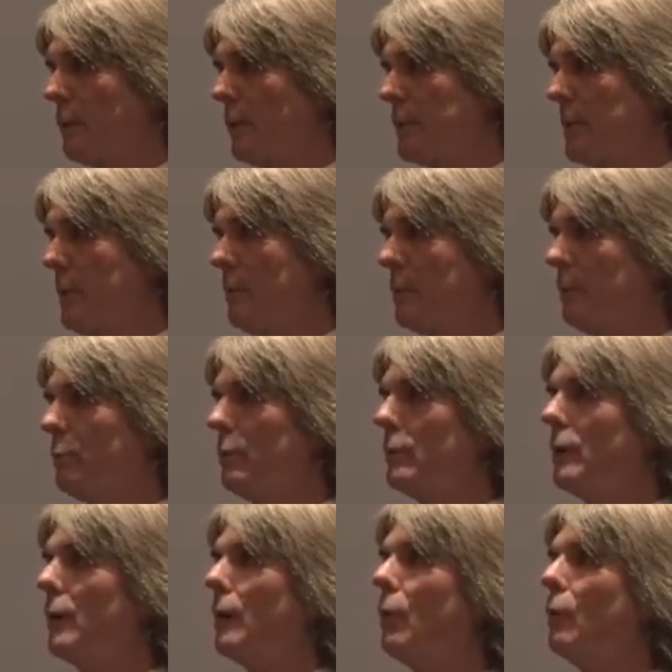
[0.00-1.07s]
where someone will put
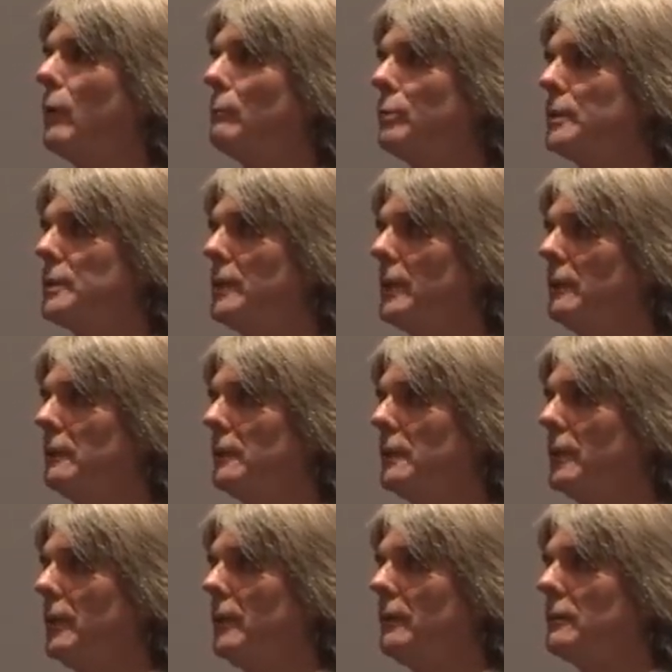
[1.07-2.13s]
a 1%
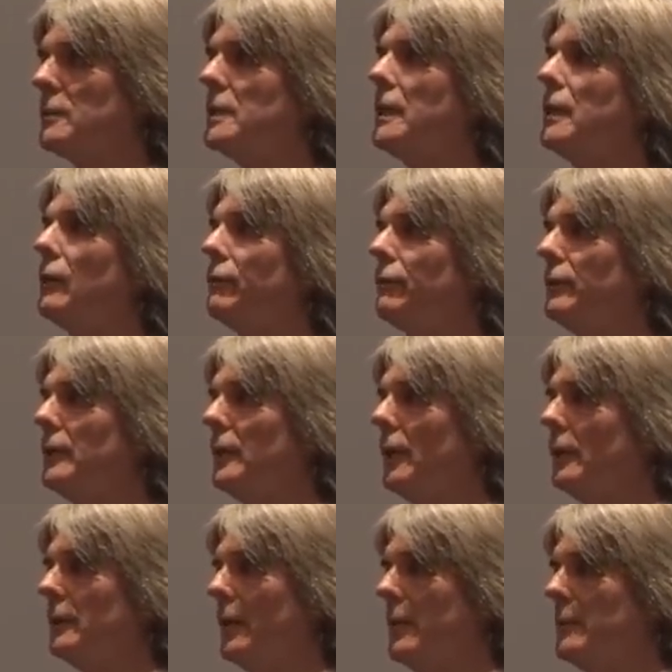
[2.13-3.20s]
sale fee
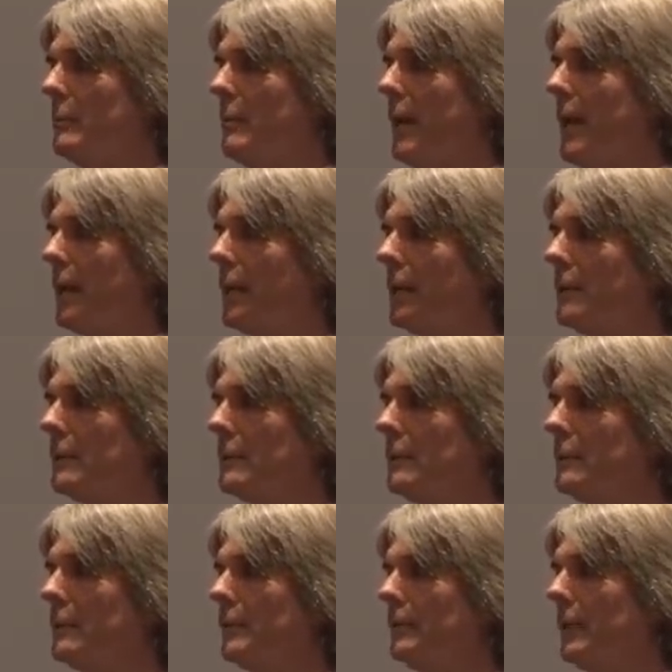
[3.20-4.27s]
on the back end
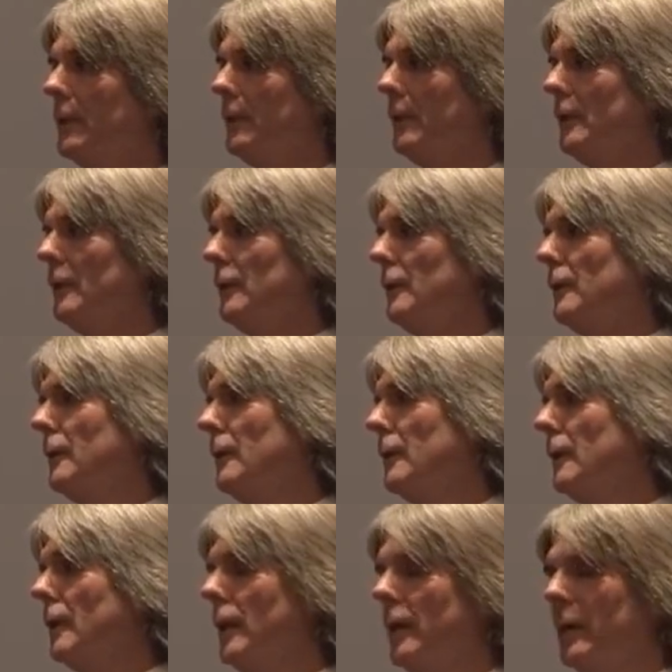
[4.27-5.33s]
too.
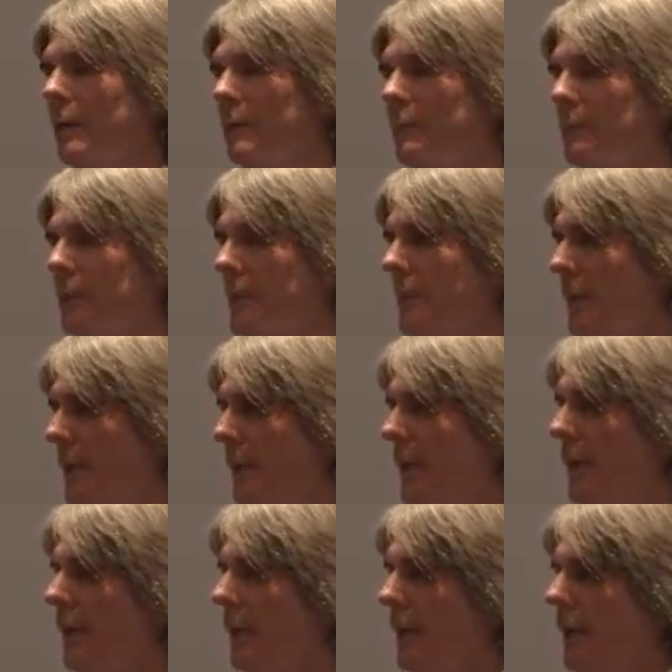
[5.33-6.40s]
But
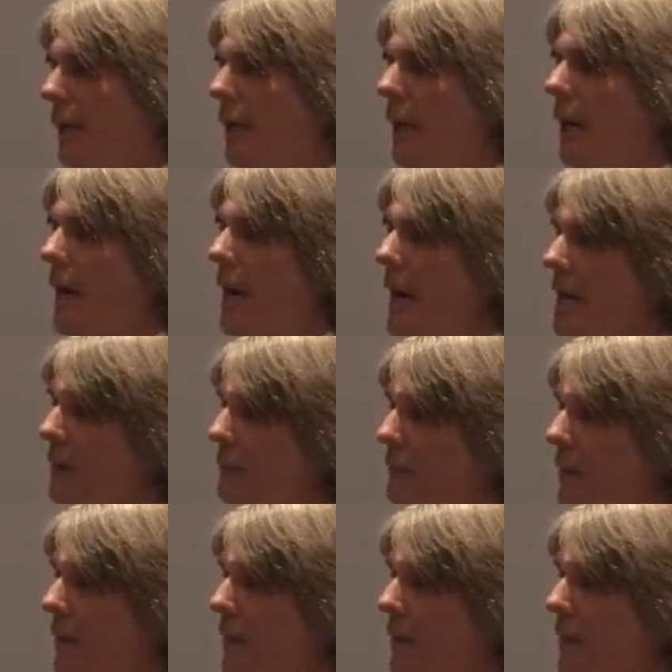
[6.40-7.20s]
I have